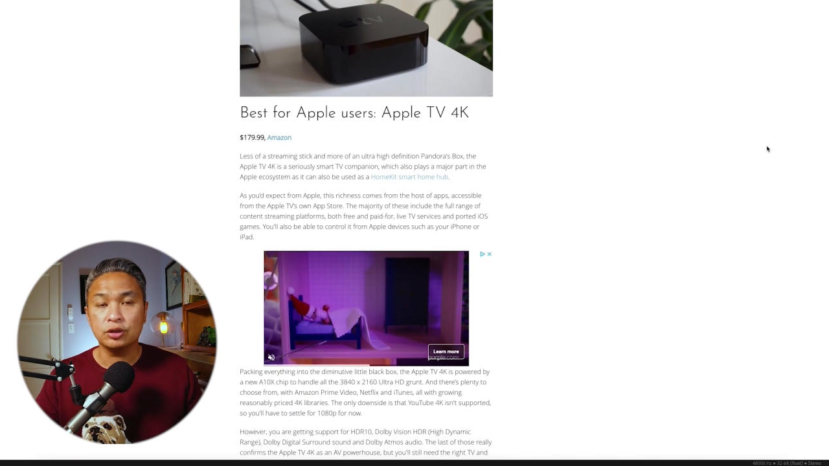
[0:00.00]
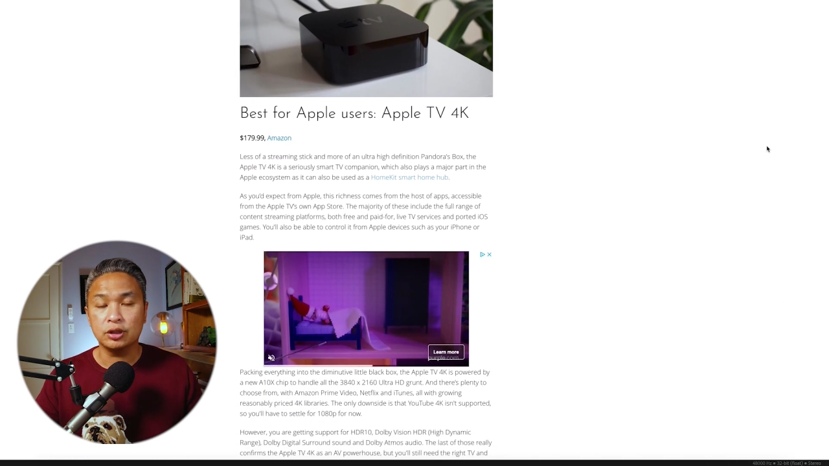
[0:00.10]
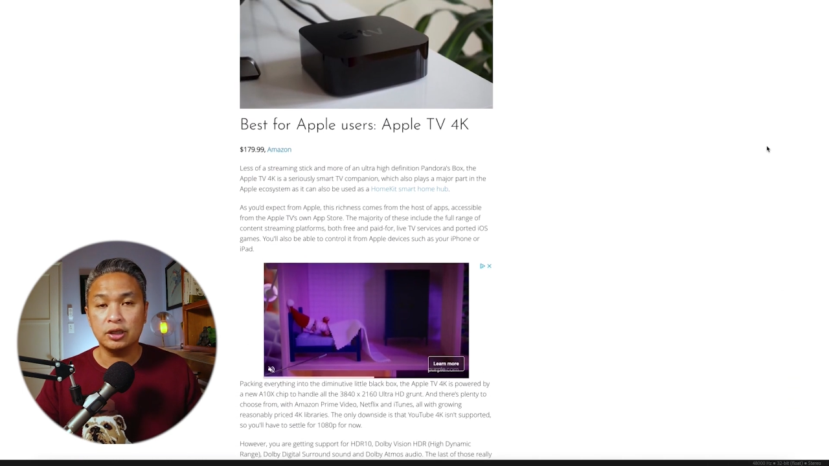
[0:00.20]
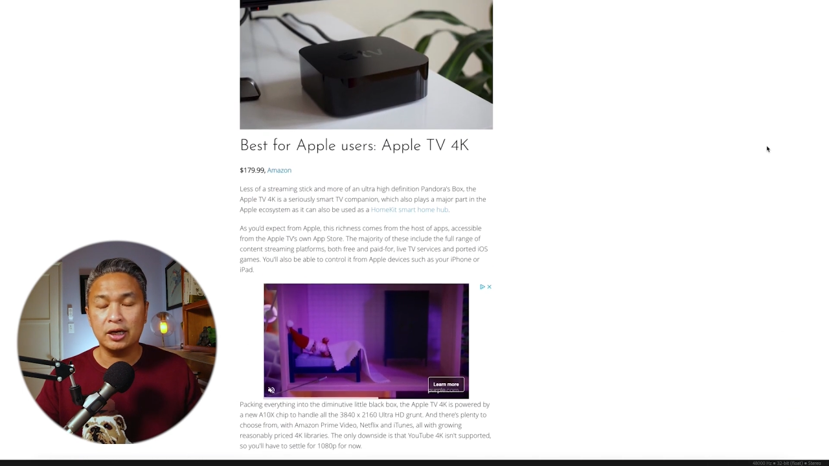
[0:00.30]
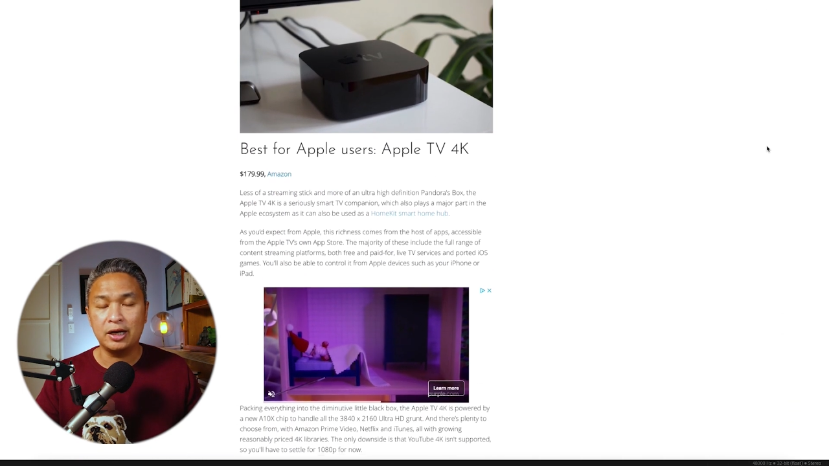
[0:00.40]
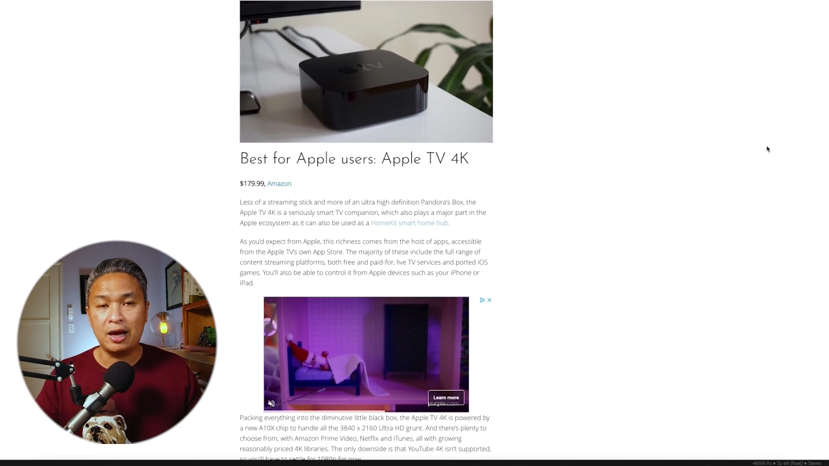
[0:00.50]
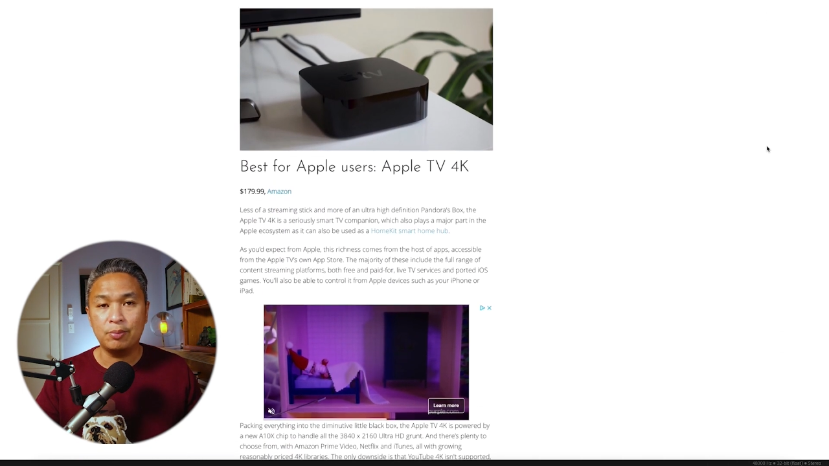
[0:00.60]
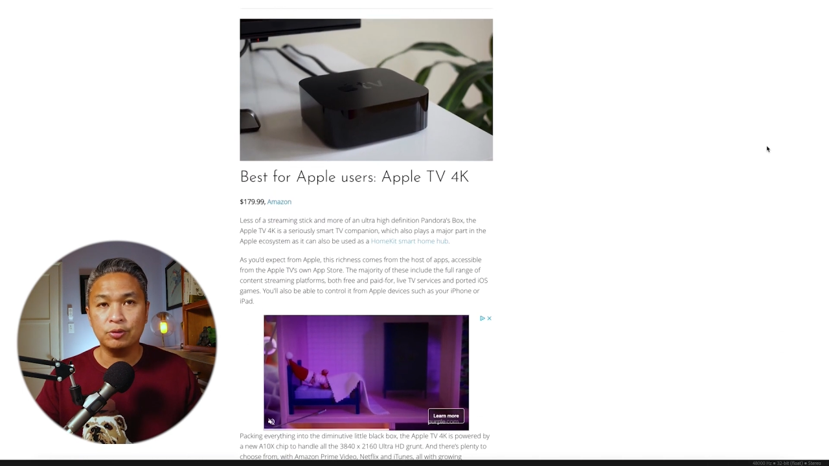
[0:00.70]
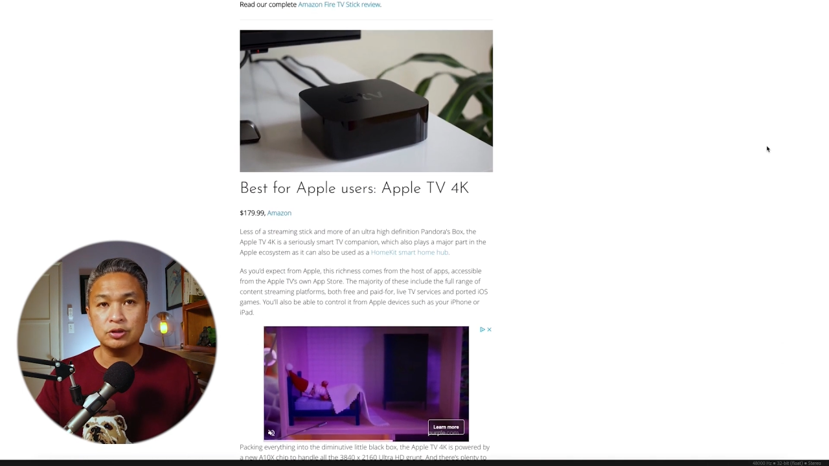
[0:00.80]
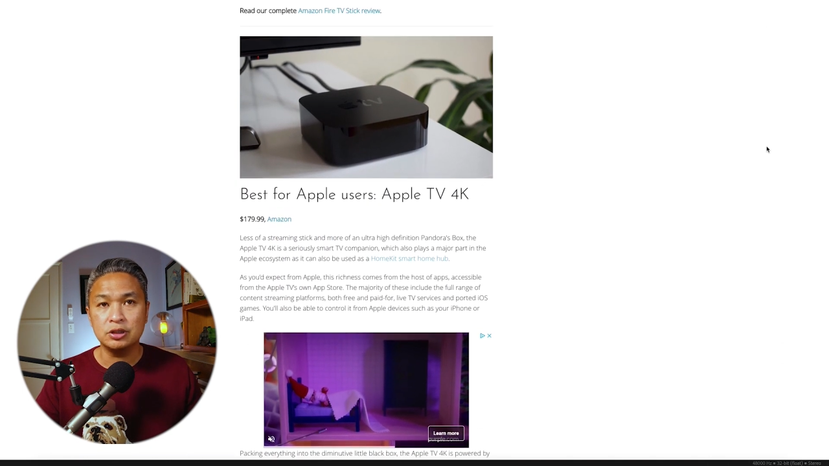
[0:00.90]
you could get an
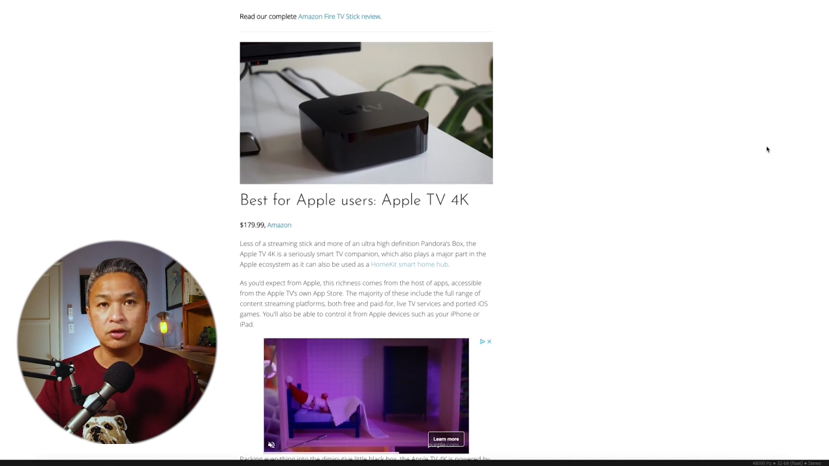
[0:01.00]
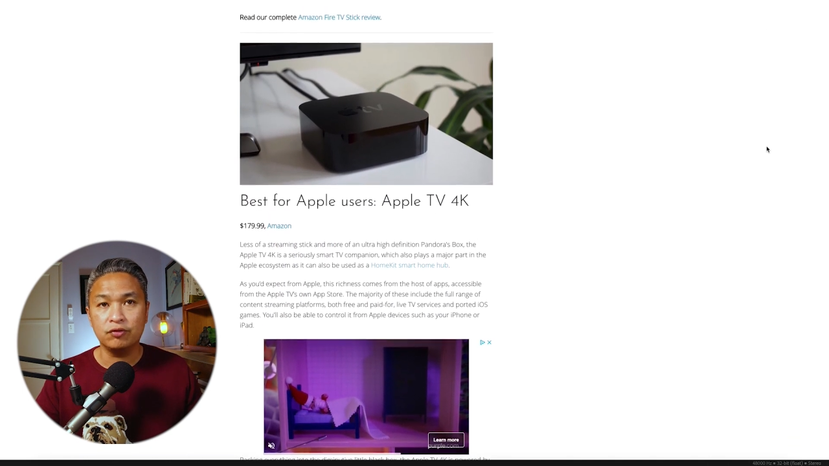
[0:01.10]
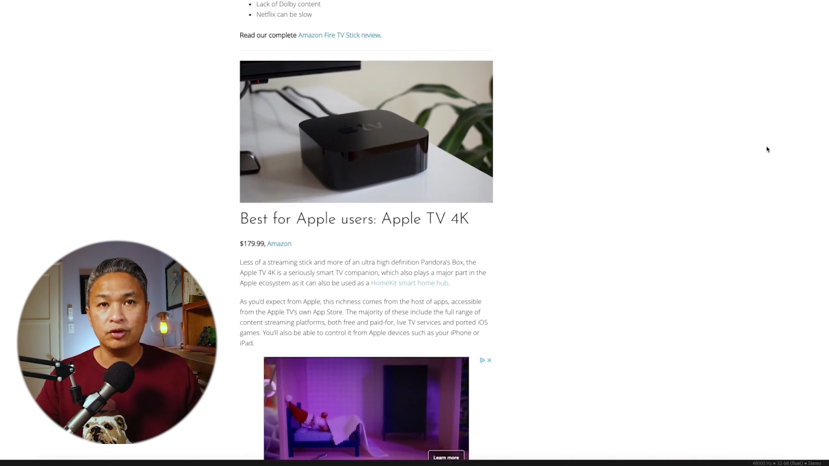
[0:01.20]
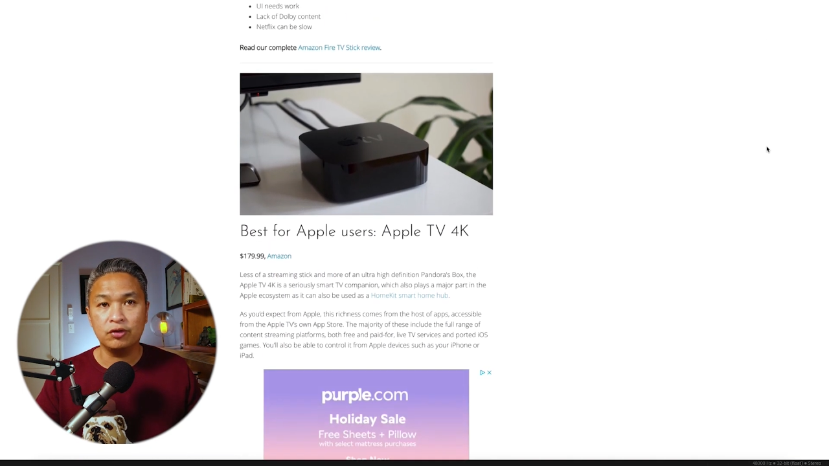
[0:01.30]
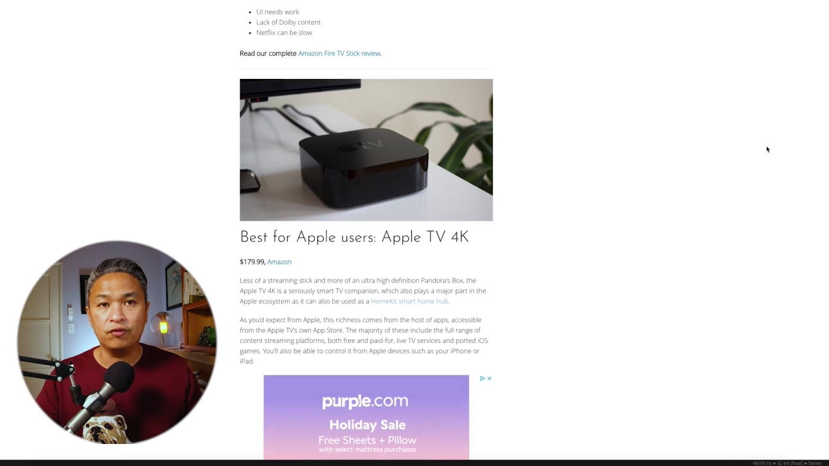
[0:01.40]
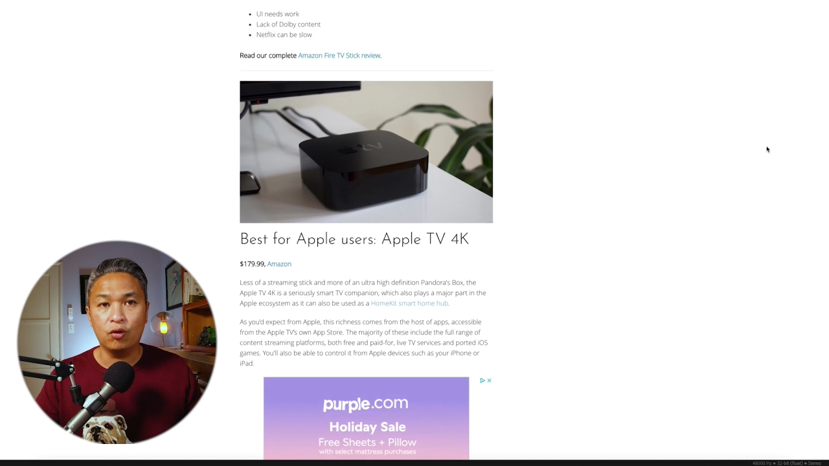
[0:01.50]
Apple TV